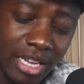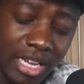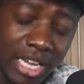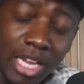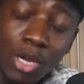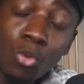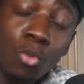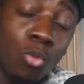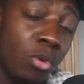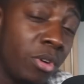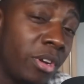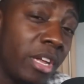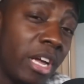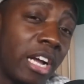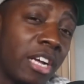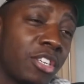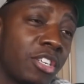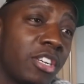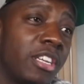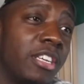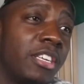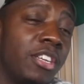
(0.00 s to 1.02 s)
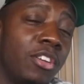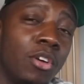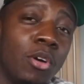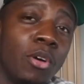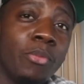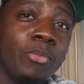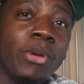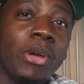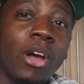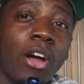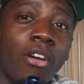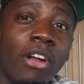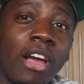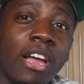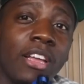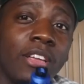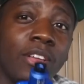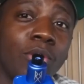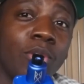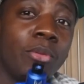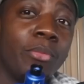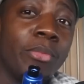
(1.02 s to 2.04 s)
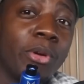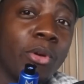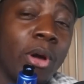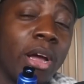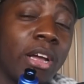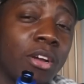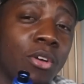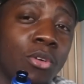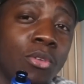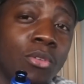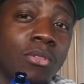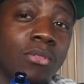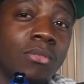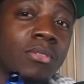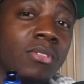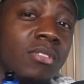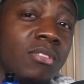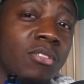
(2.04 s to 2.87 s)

It would actually, you know, it'd be alright. It would be quite cool.